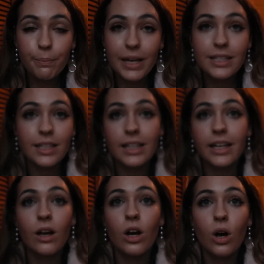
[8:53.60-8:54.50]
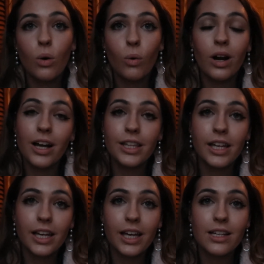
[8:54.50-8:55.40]
Basically, what I
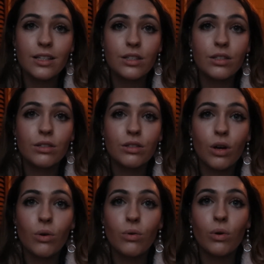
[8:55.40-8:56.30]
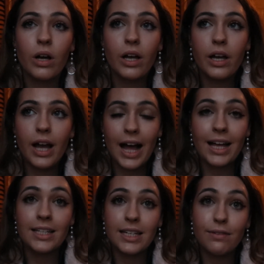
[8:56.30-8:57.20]
think is so
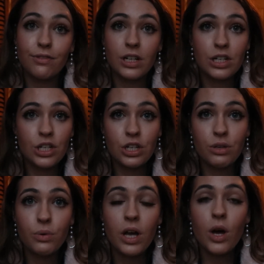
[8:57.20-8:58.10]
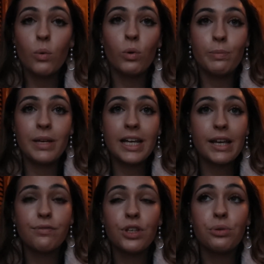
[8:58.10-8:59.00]
handy for you to do would be
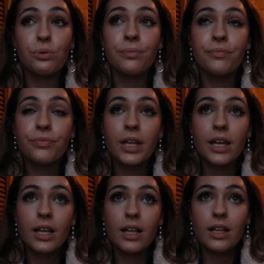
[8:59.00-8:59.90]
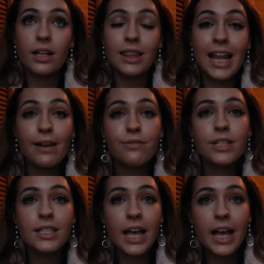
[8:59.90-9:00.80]
if you left,
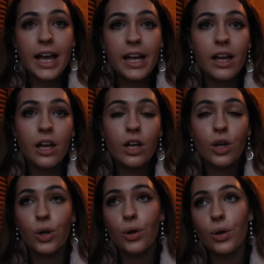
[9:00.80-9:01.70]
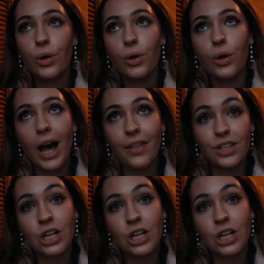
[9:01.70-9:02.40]
say, at the